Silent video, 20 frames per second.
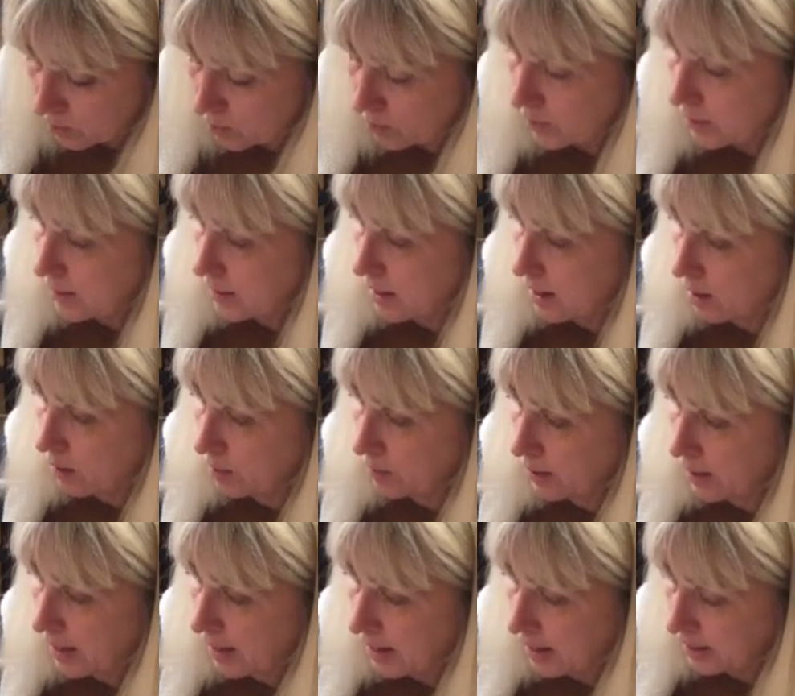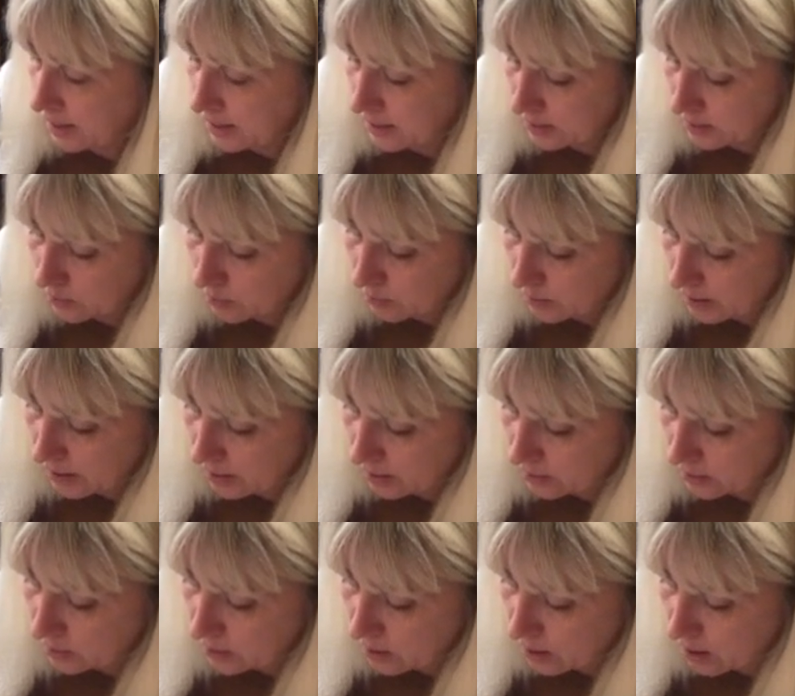And now I'm going to add this red
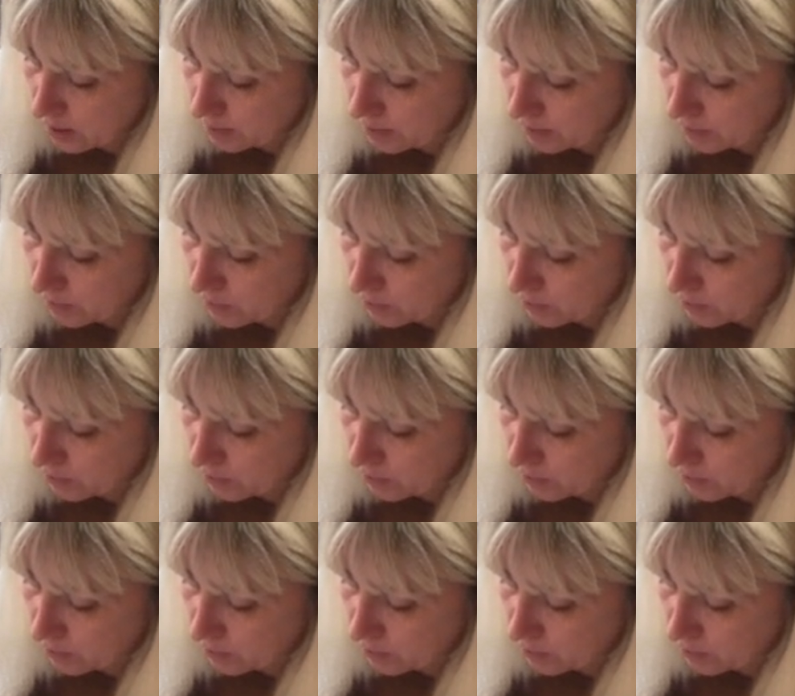on top of the